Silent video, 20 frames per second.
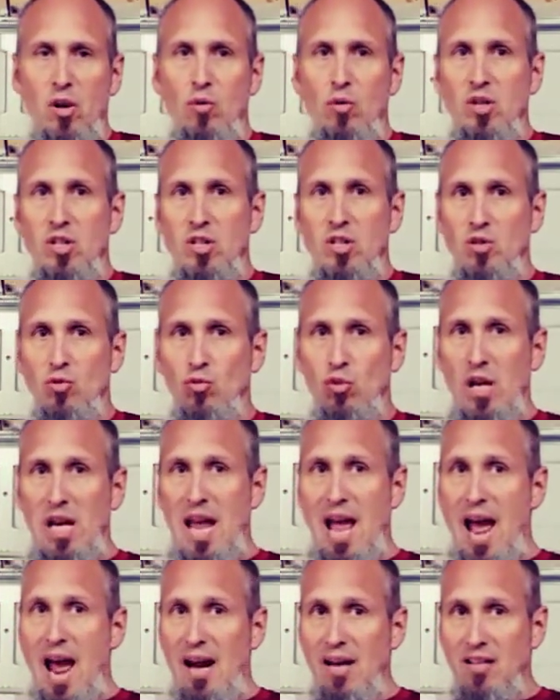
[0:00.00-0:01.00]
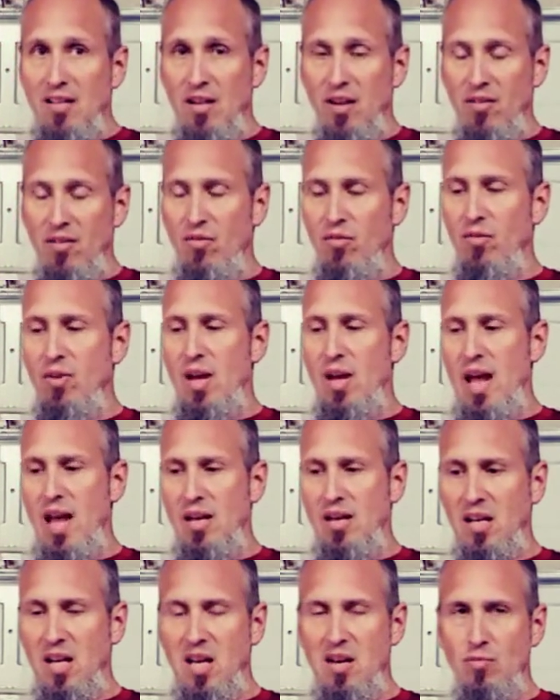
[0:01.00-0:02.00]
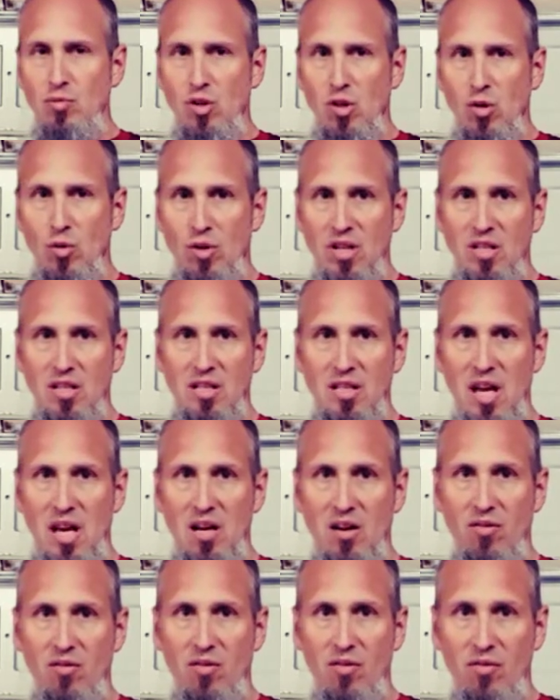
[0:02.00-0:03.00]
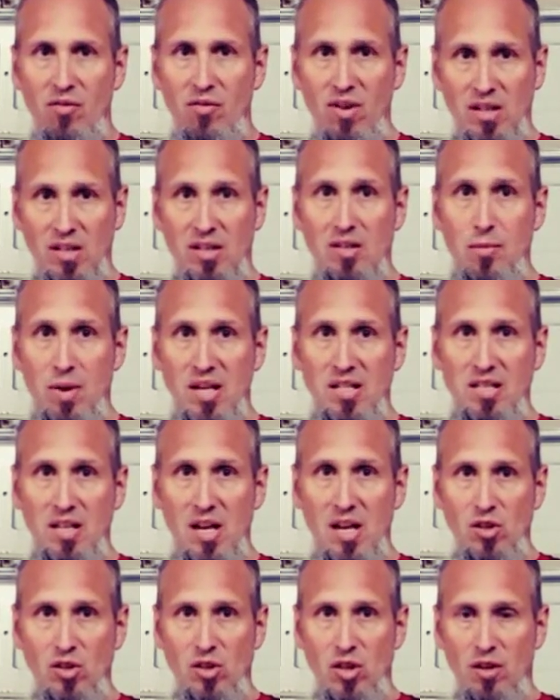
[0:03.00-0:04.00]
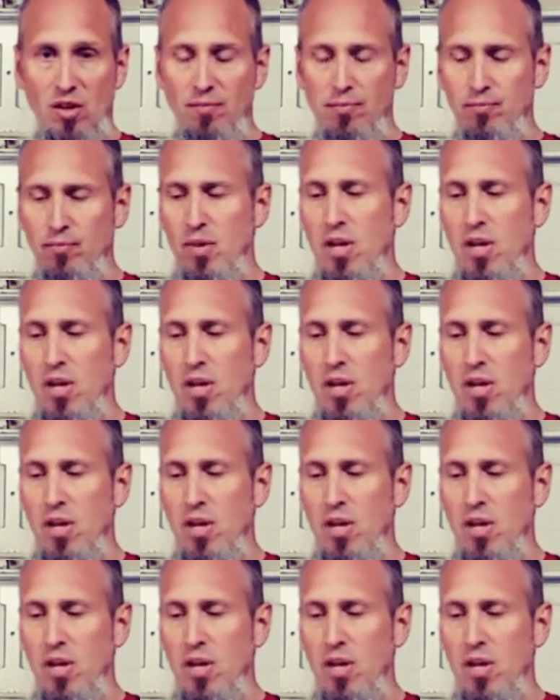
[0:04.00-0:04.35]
which is reactive and keeps you in a state of victimization,